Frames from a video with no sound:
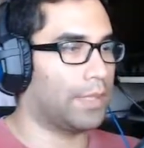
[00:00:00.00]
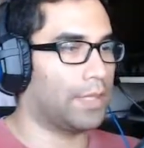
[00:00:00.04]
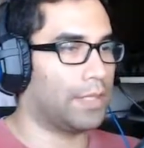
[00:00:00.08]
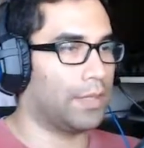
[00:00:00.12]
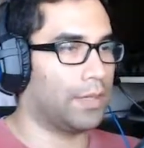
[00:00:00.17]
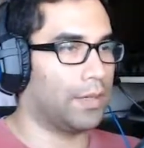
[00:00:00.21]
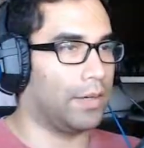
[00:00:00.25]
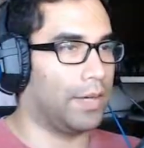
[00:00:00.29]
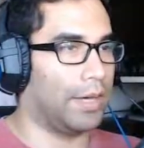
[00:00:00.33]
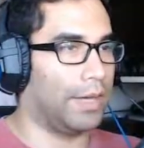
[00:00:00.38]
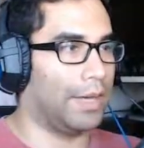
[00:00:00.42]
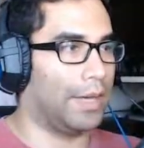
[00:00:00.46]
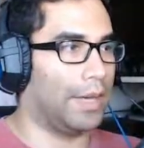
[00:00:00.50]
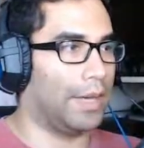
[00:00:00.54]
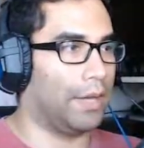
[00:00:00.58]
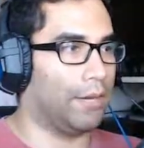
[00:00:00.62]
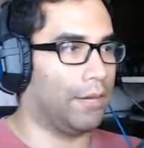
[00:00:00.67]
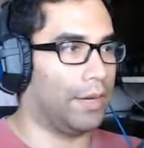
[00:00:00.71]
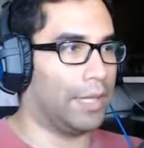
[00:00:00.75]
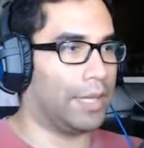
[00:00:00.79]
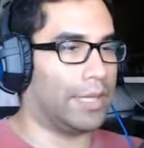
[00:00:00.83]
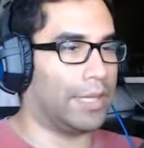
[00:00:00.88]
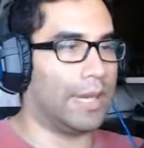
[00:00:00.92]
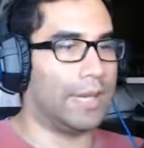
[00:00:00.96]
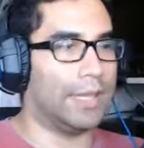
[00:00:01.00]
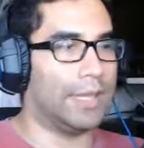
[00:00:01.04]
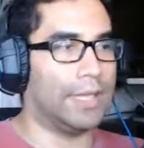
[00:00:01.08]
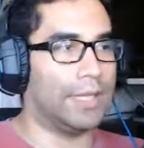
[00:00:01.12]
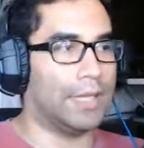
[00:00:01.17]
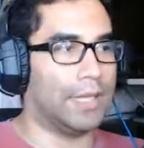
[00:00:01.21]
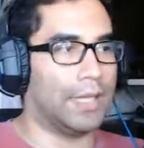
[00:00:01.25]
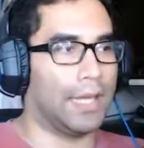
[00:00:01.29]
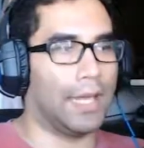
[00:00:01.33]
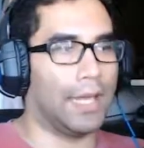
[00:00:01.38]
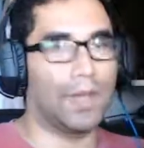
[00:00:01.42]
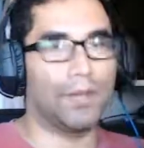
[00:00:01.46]
Alright, I read that I
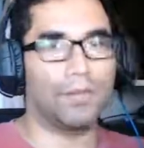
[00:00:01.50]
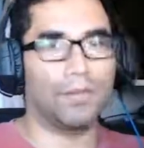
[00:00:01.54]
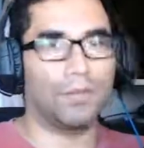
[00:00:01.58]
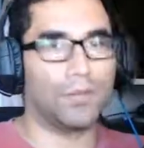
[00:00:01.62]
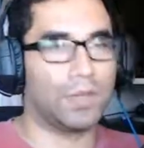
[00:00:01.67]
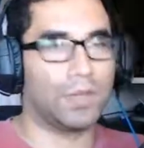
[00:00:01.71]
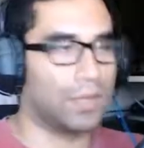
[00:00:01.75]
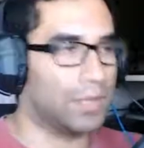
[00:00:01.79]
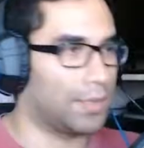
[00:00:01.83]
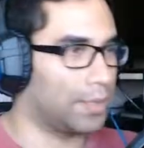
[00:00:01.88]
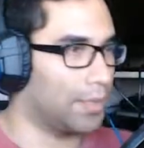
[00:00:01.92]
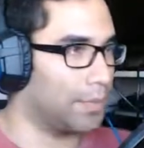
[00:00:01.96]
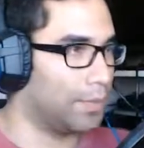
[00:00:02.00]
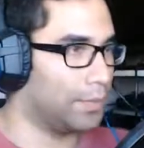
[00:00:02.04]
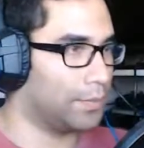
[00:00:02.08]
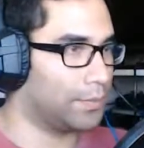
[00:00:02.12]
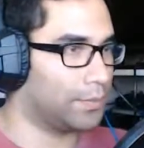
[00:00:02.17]
needed that, so.